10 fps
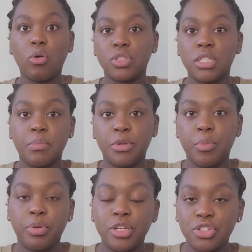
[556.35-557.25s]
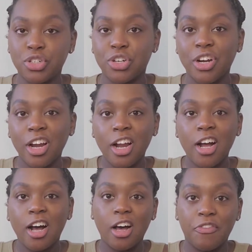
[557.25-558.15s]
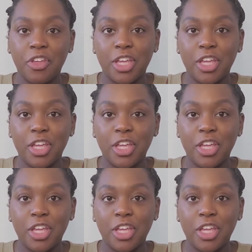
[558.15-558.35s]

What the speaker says: send me a picture of it.